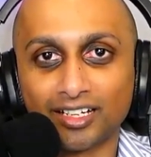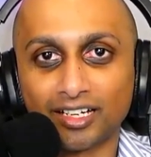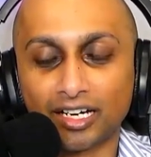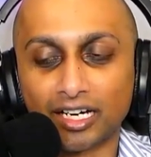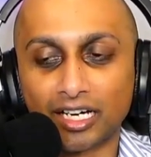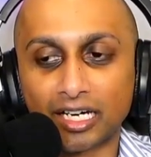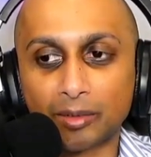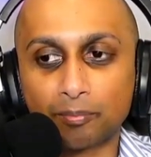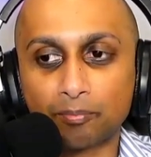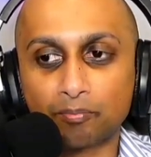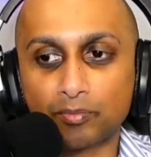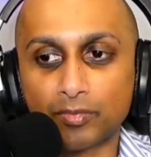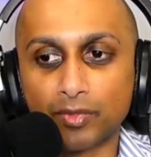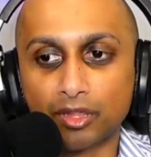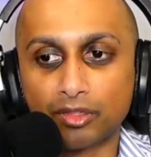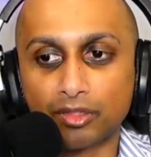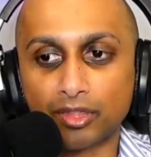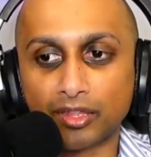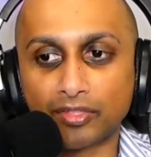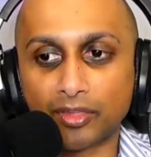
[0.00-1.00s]

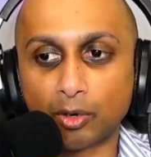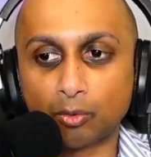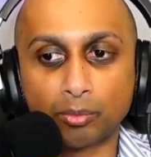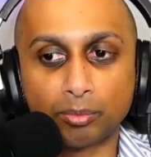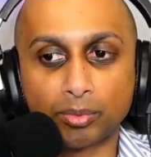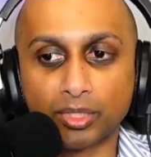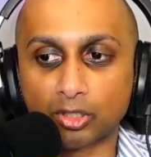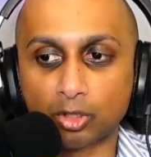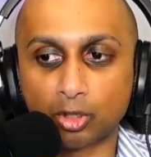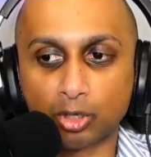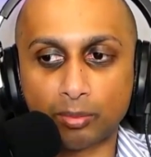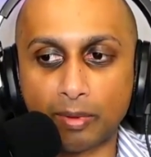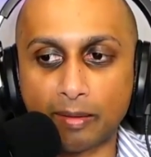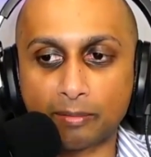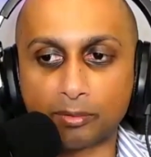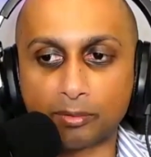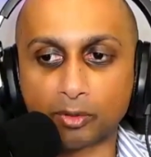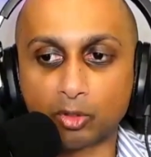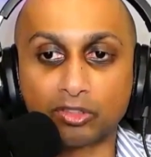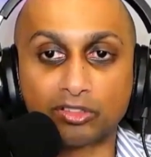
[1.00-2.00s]
That there will be a lot of
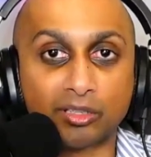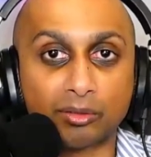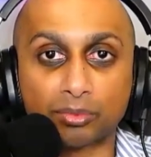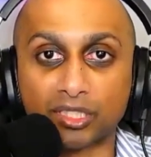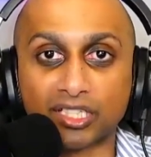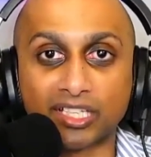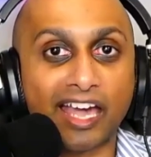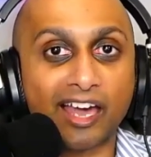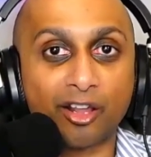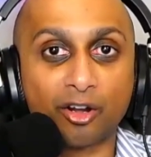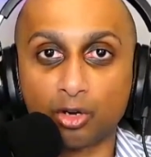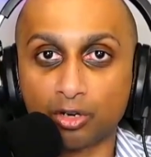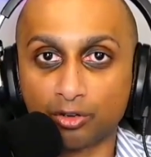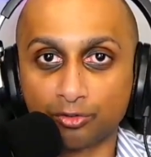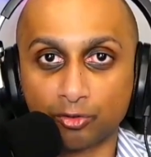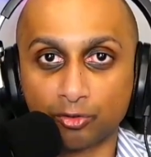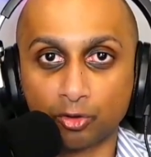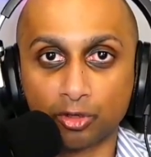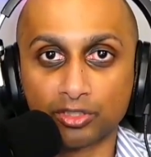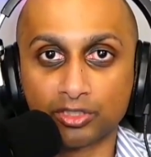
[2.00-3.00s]
people who simply cannot
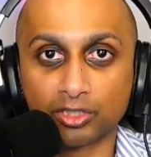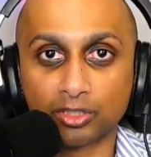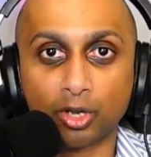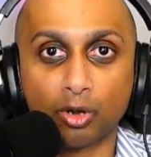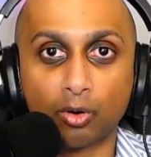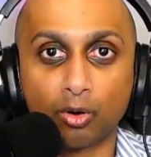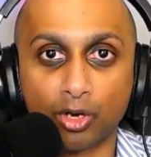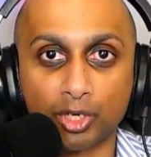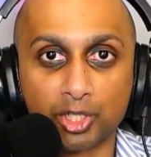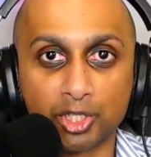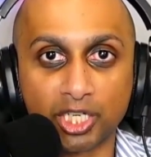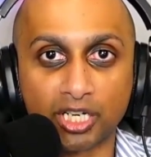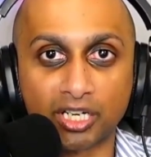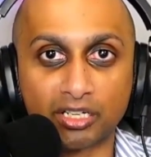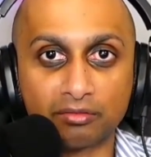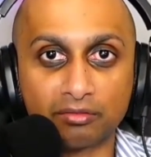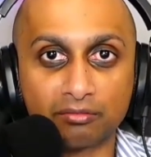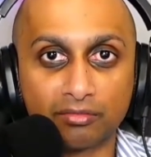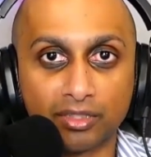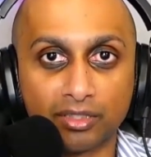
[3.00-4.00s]
afford to go
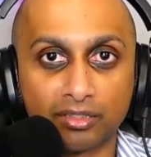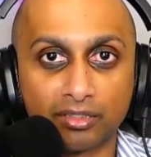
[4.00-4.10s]
on-chain.